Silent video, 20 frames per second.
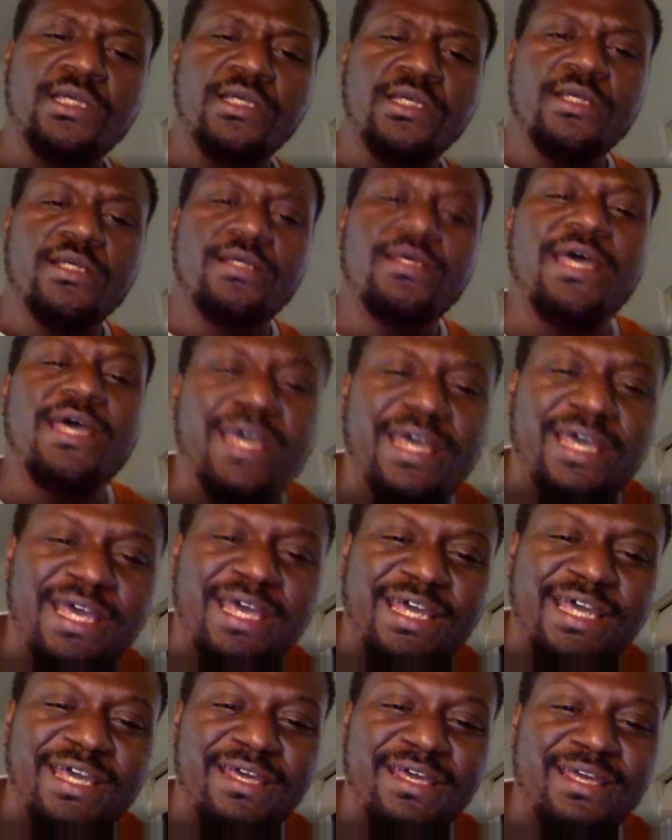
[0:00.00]

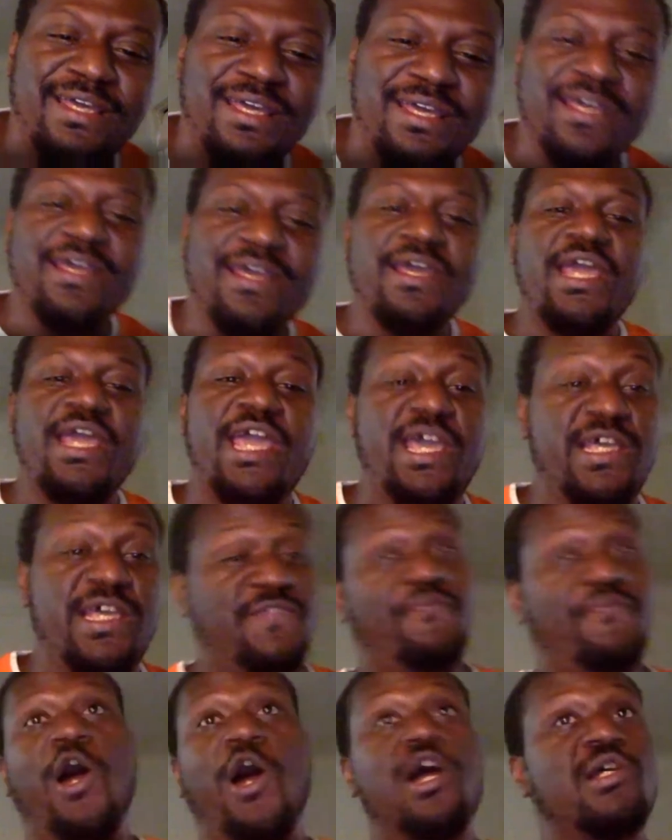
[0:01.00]
As
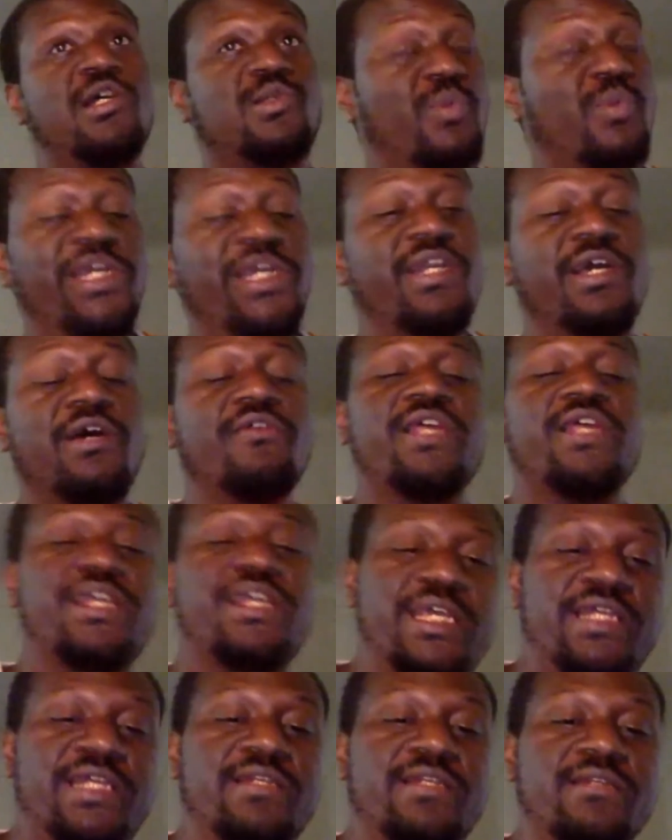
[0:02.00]
far as we know, they
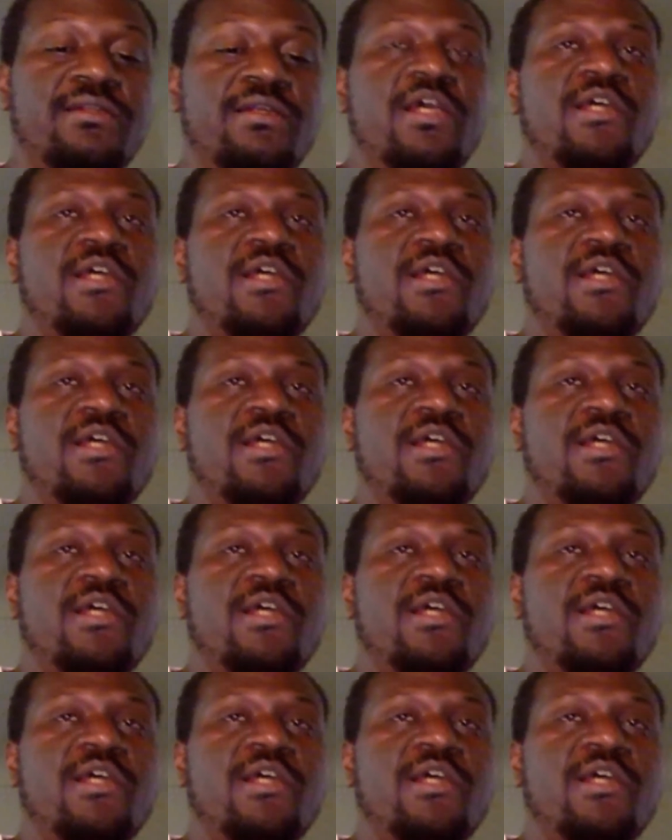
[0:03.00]
didn't.